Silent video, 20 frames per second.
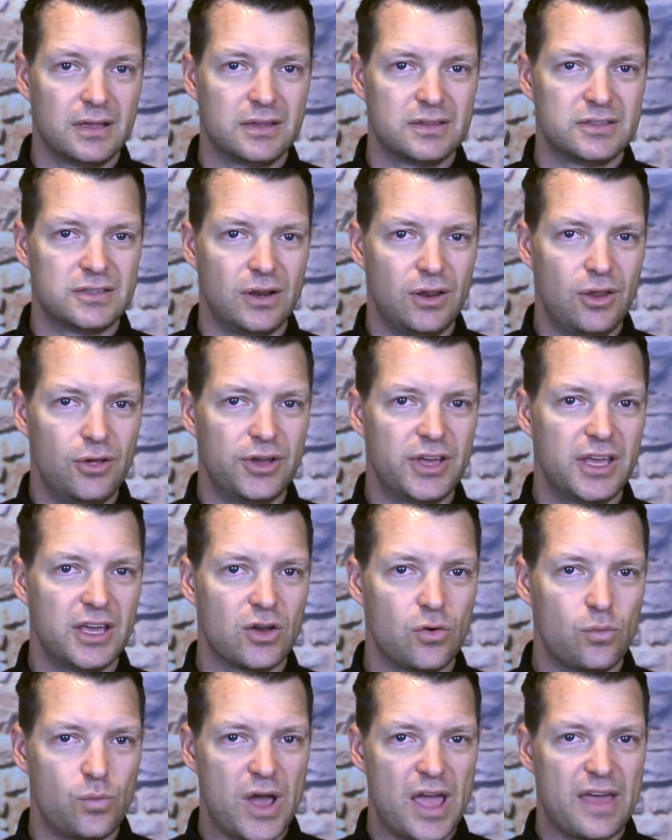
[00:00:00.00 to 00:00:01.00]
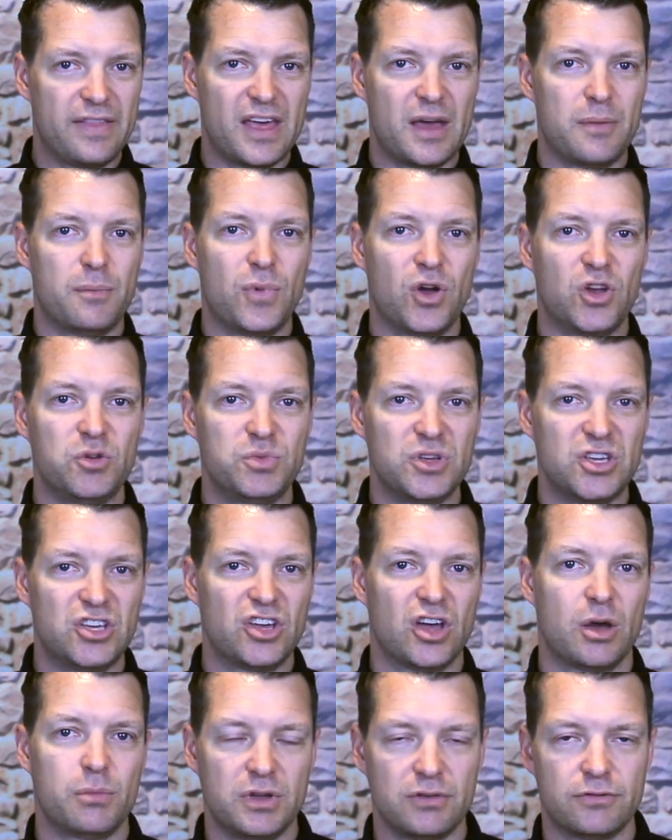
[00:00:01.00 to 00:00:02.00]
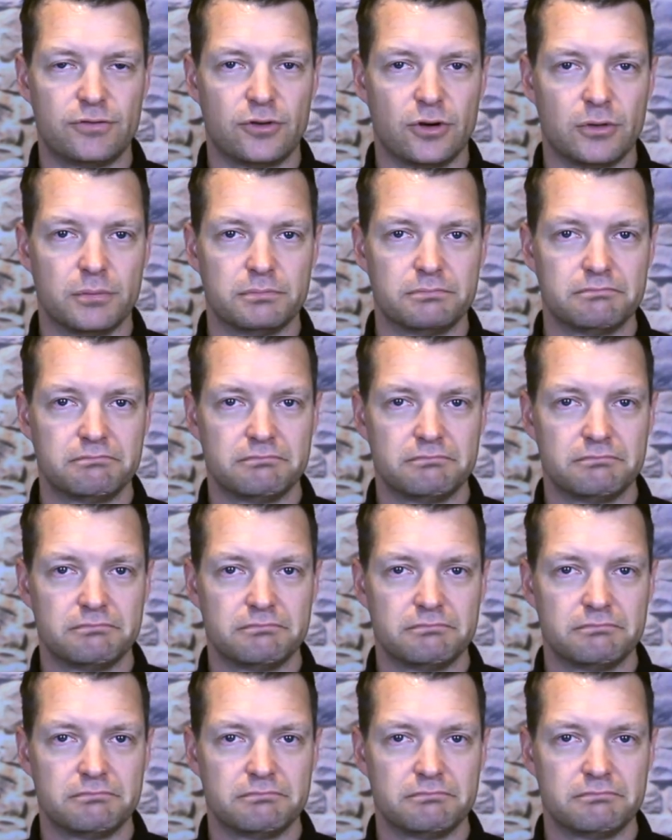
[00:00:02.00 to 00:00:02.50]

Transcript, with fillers: to looking at where that might be coming from.